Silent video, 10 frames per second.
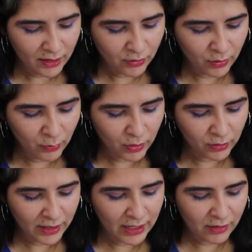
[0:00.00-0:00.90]
to the
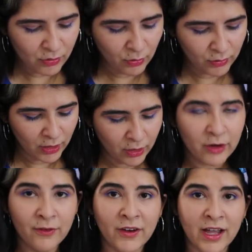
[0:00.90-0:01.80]
world and is no longer
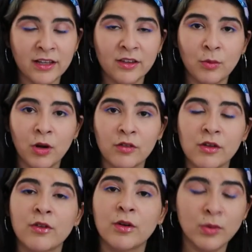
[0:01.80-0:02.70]
confined to the walls
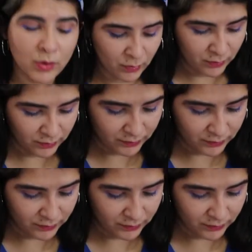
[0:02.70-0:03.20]
of her room.